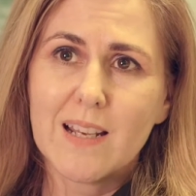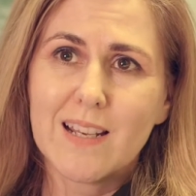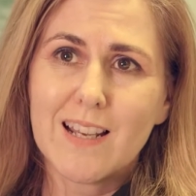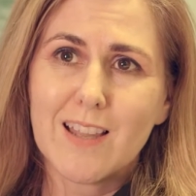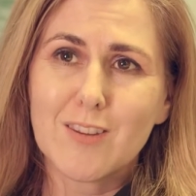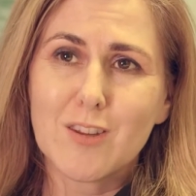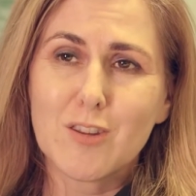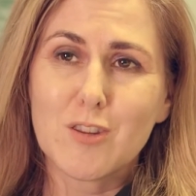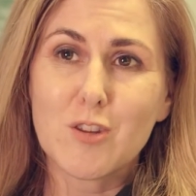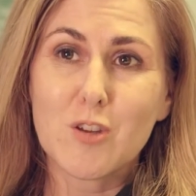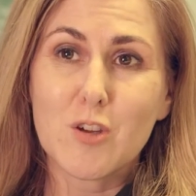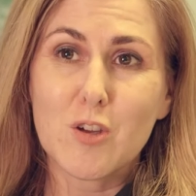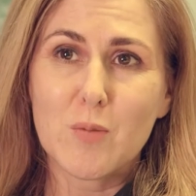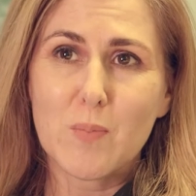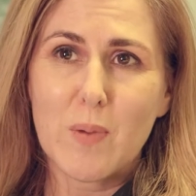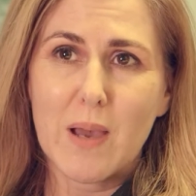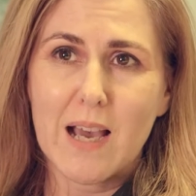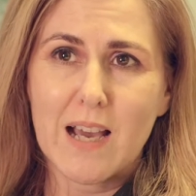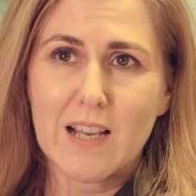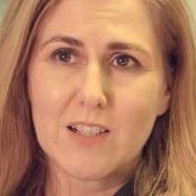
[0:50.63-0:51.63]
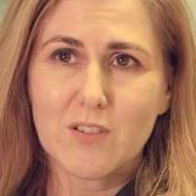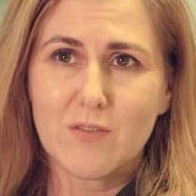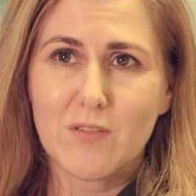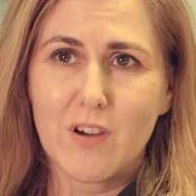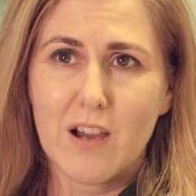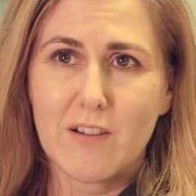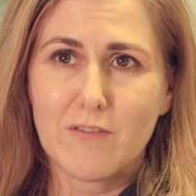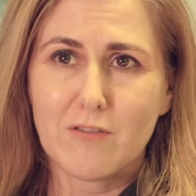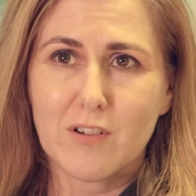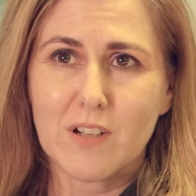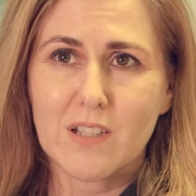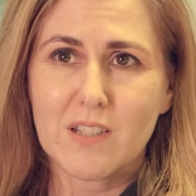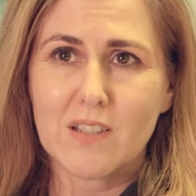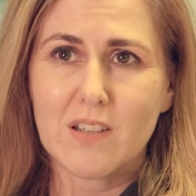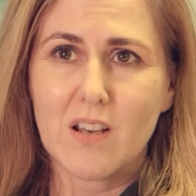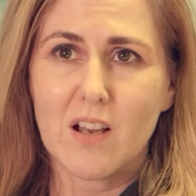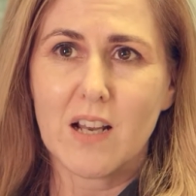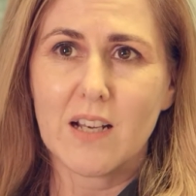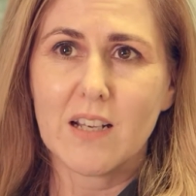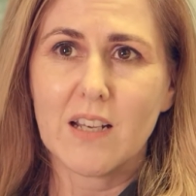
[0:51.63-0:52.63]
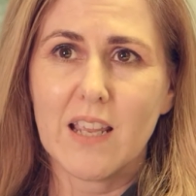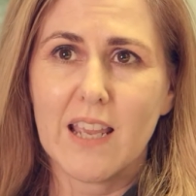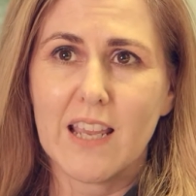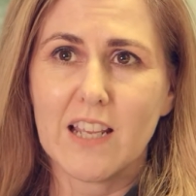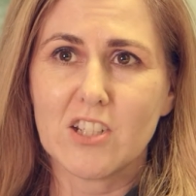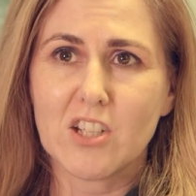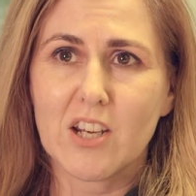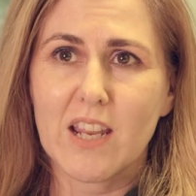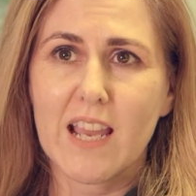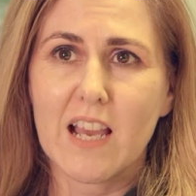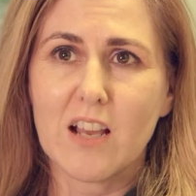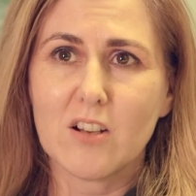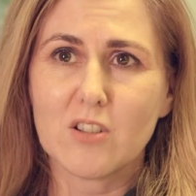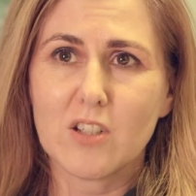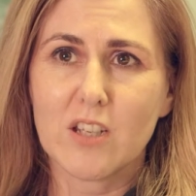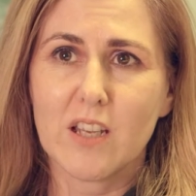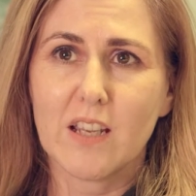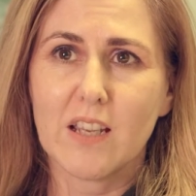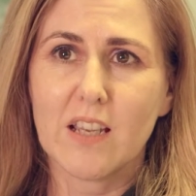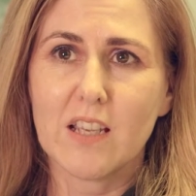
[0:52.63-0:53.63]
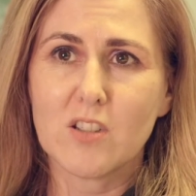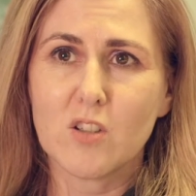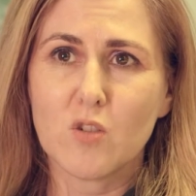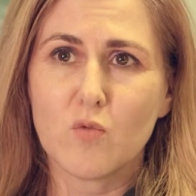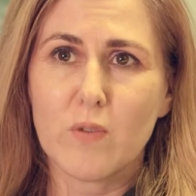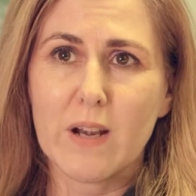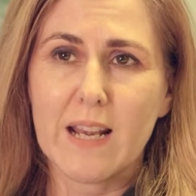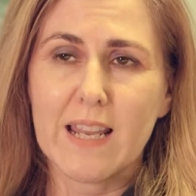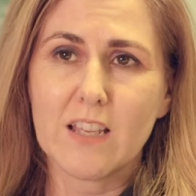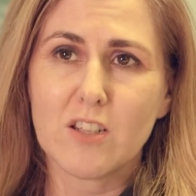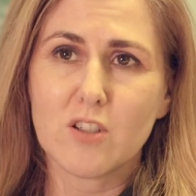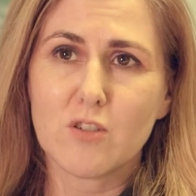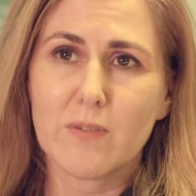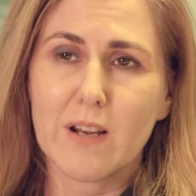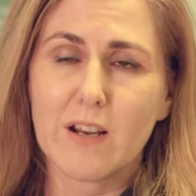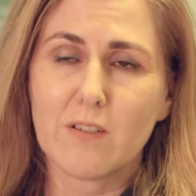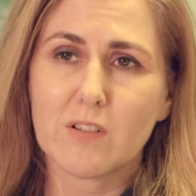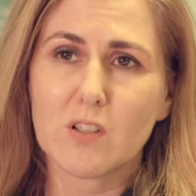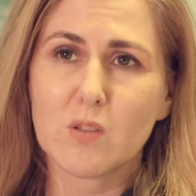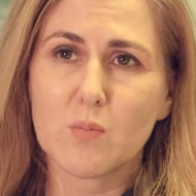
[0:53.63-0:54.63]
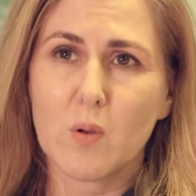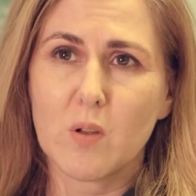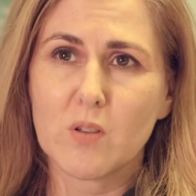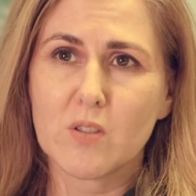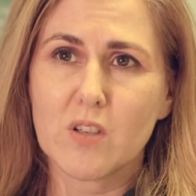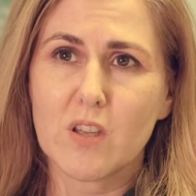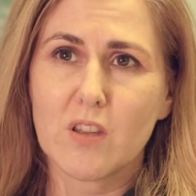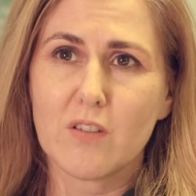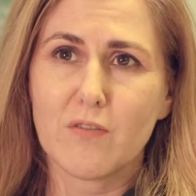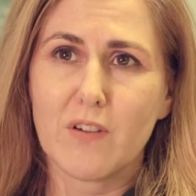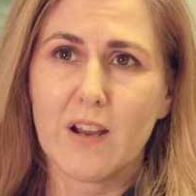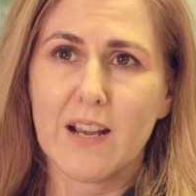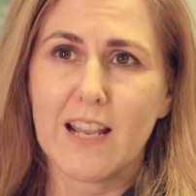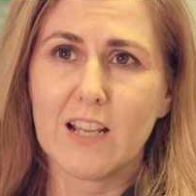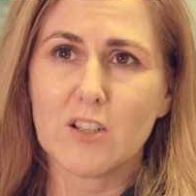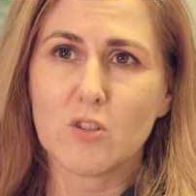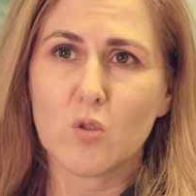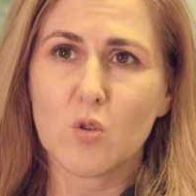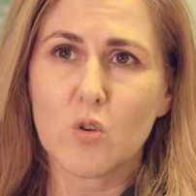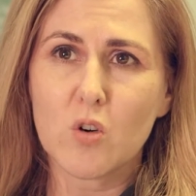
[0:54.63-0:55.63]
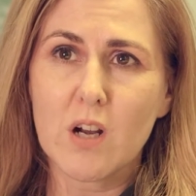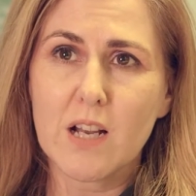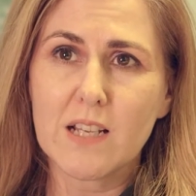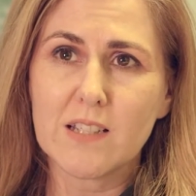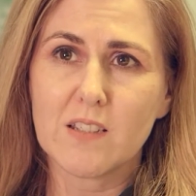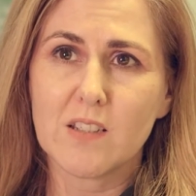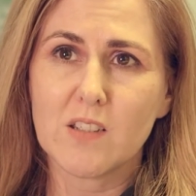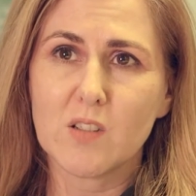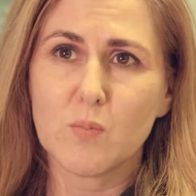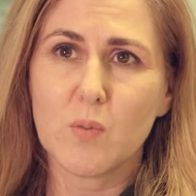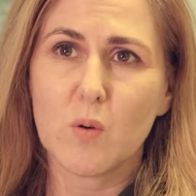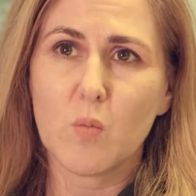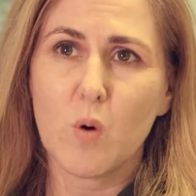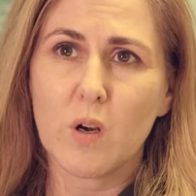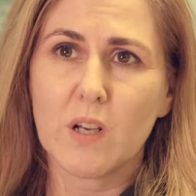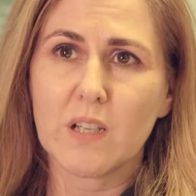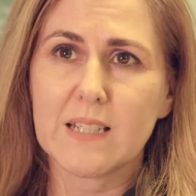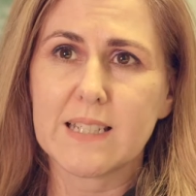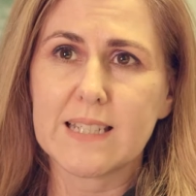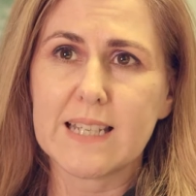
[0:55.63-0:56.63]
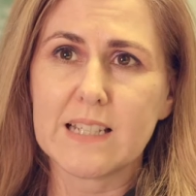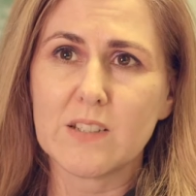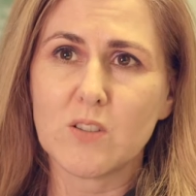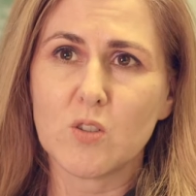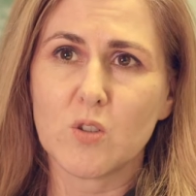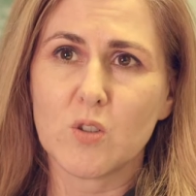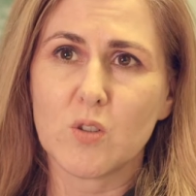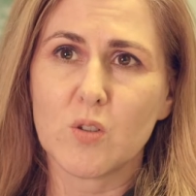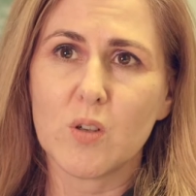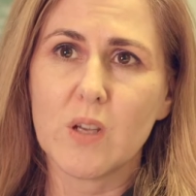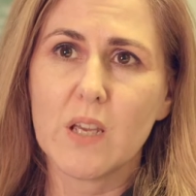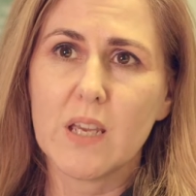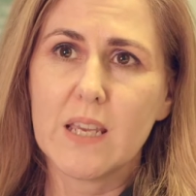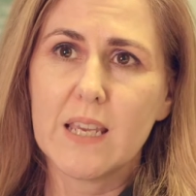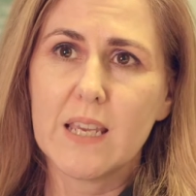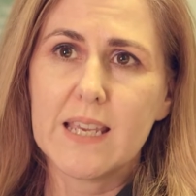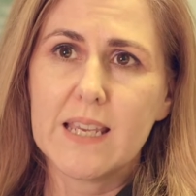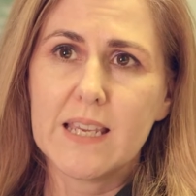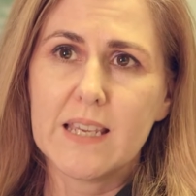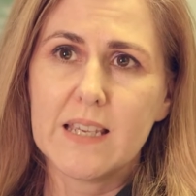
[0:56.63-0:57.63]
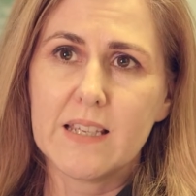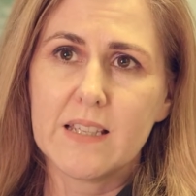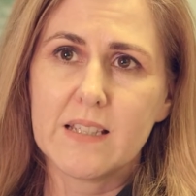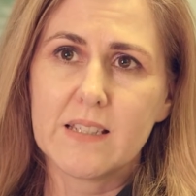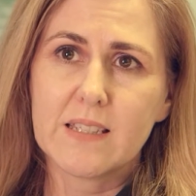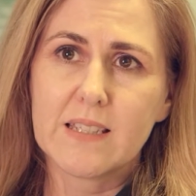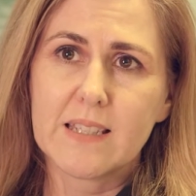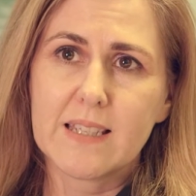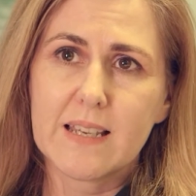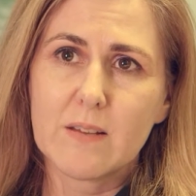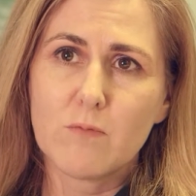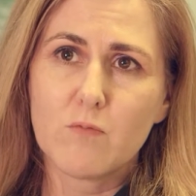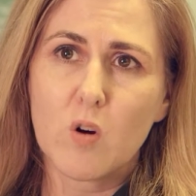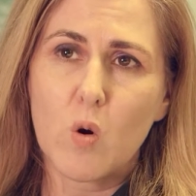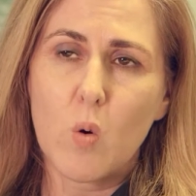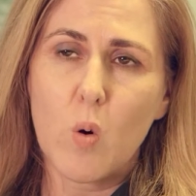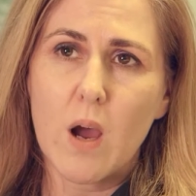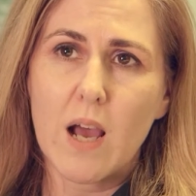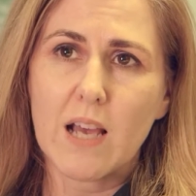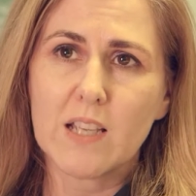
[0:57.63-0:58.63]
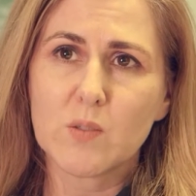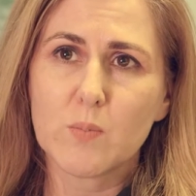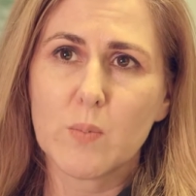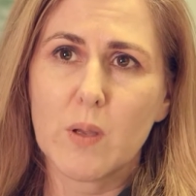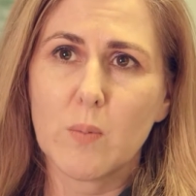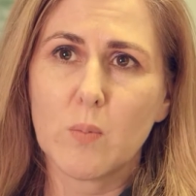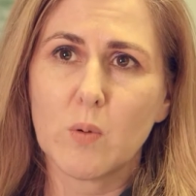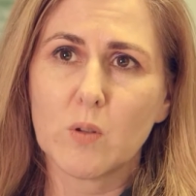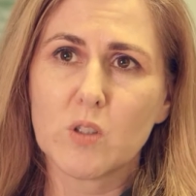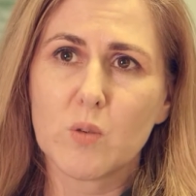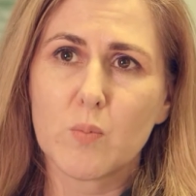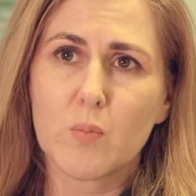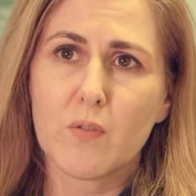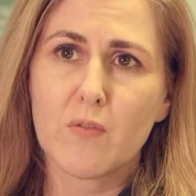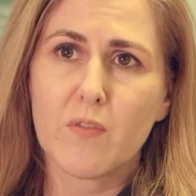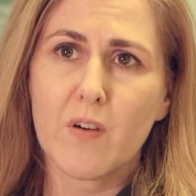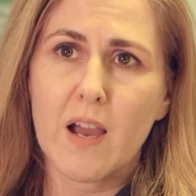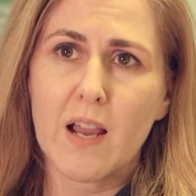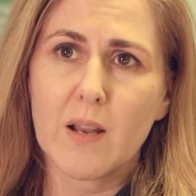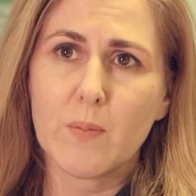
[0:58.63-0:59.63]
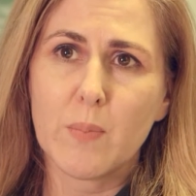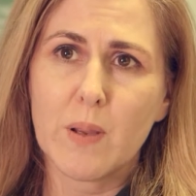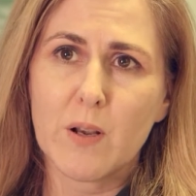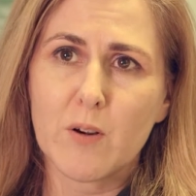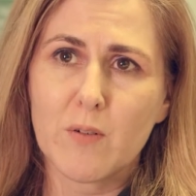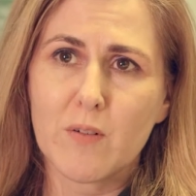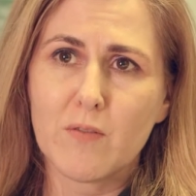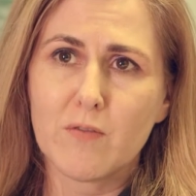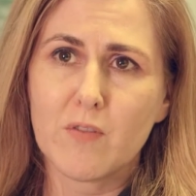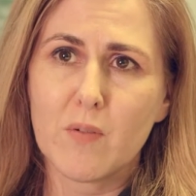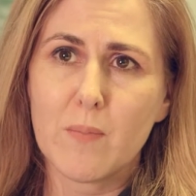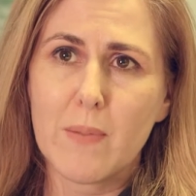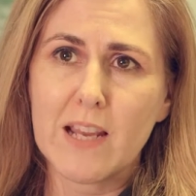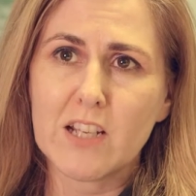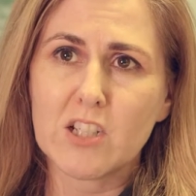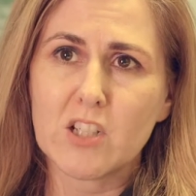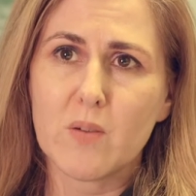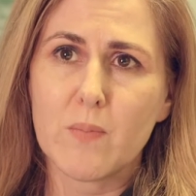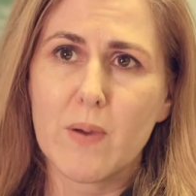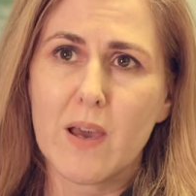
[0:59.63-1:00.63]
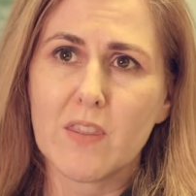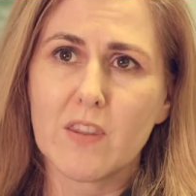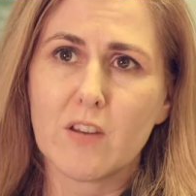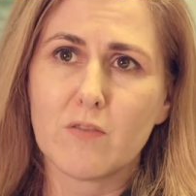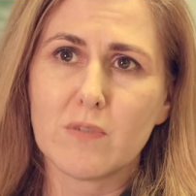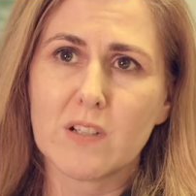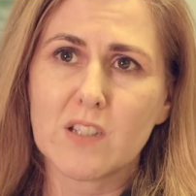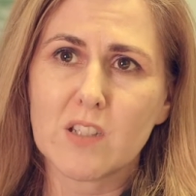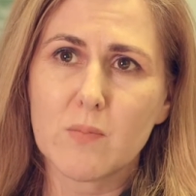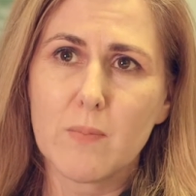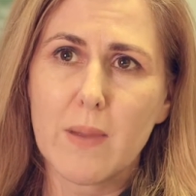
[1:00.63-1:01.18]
Now, the third part of IFRS 9, hedge accounting, isn't really a direct response to the financial crisis, but what it does do is requires people to provide better information about their risk